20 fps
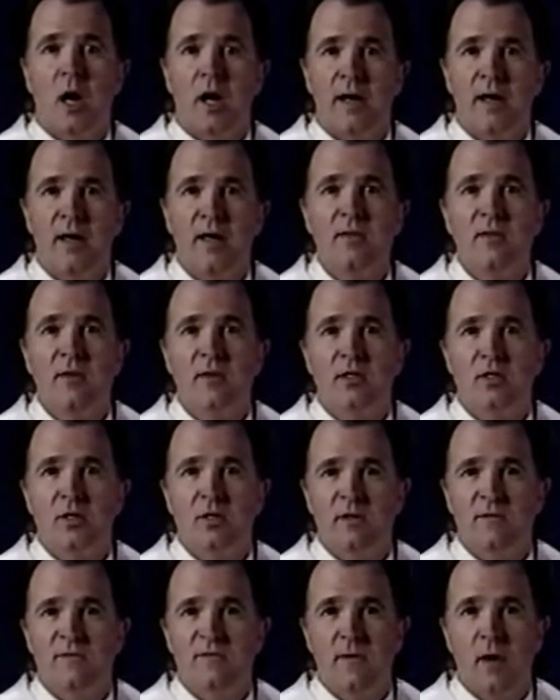in
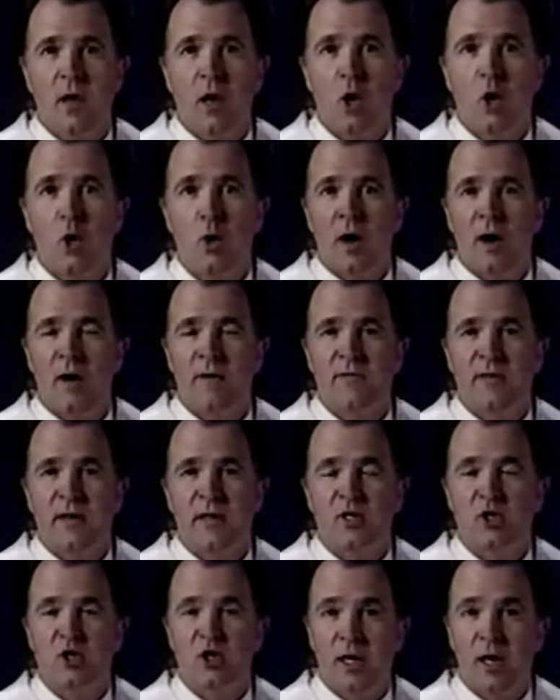the flow of
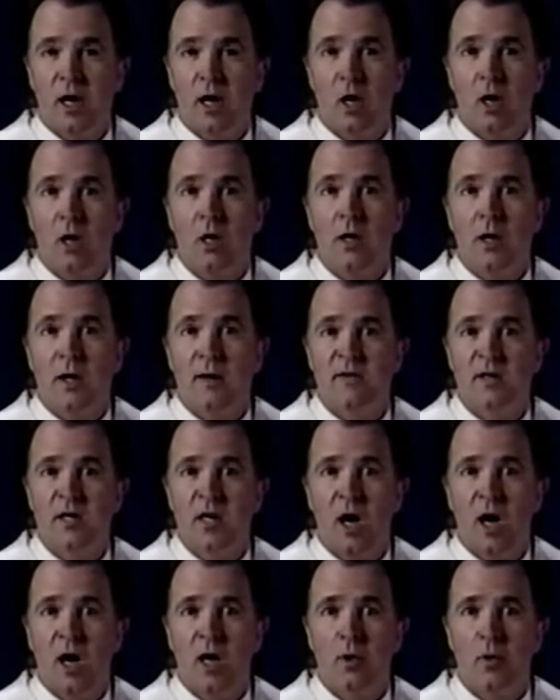the gel of the
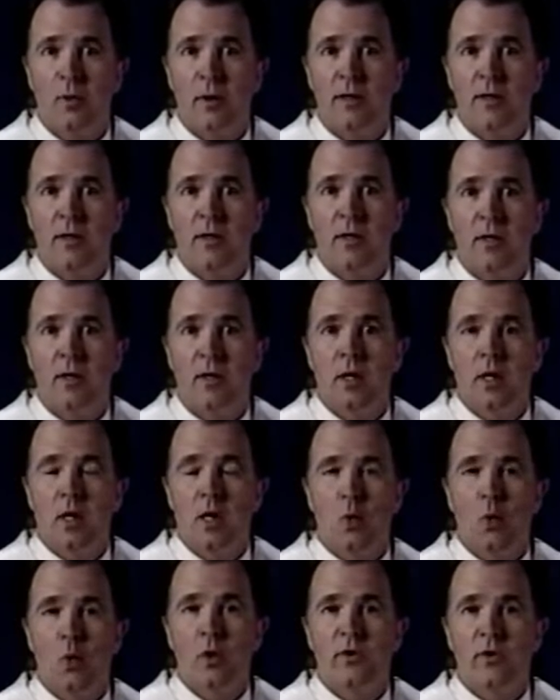colloid
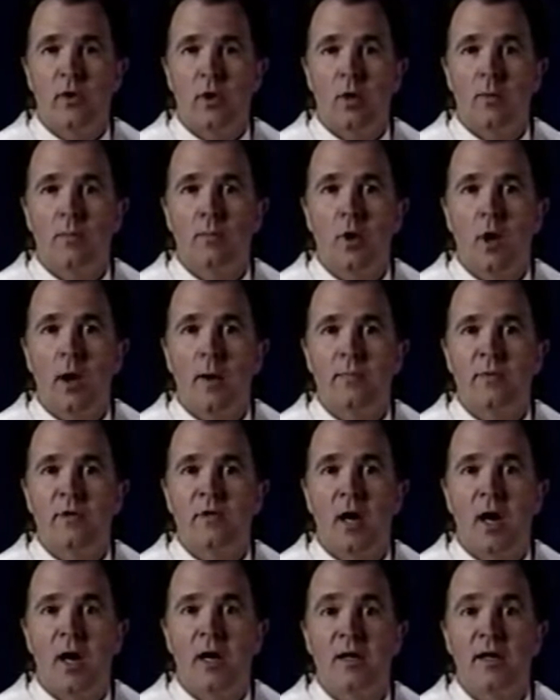where there are abrupt
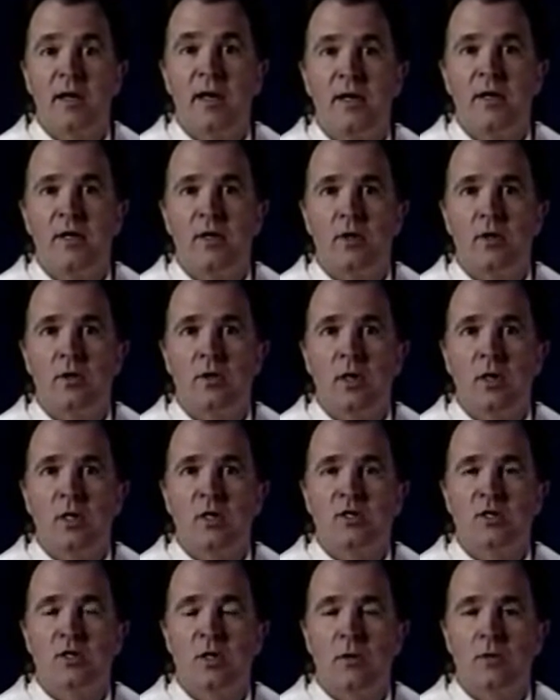nonlinear
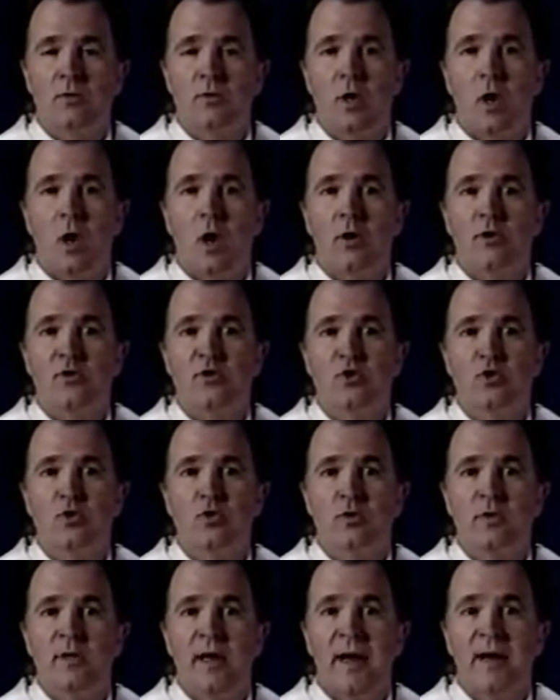so-called
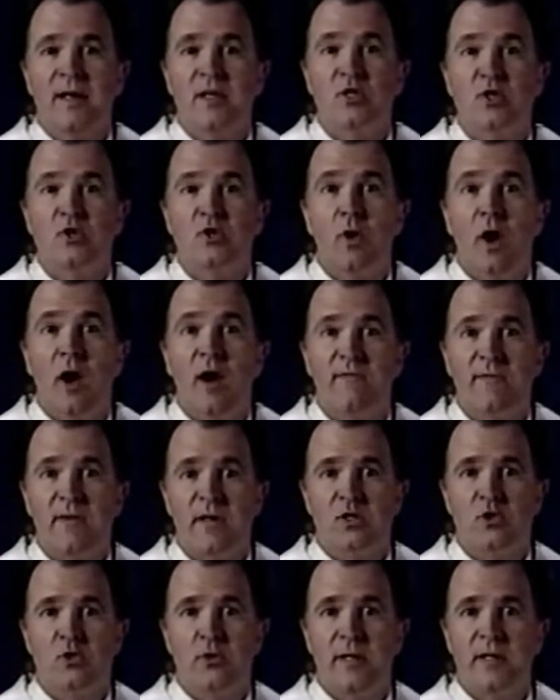
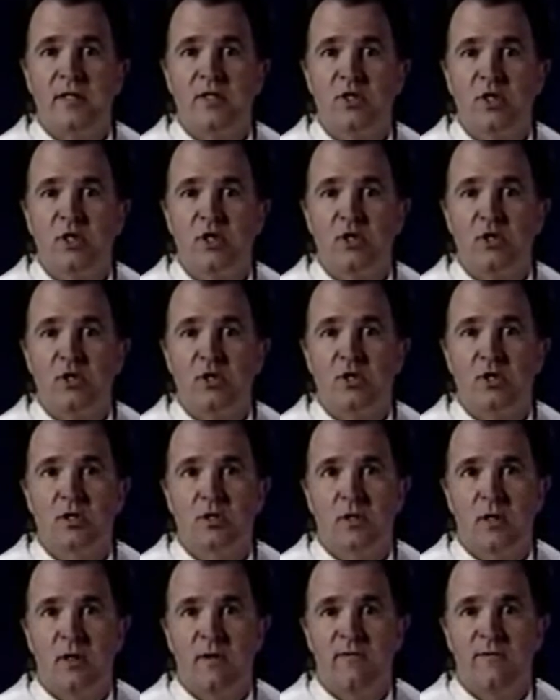catastrophic transitions
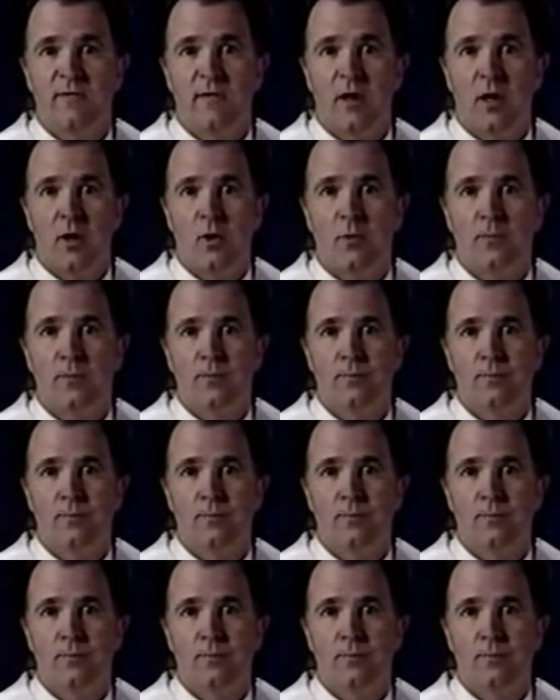of flow.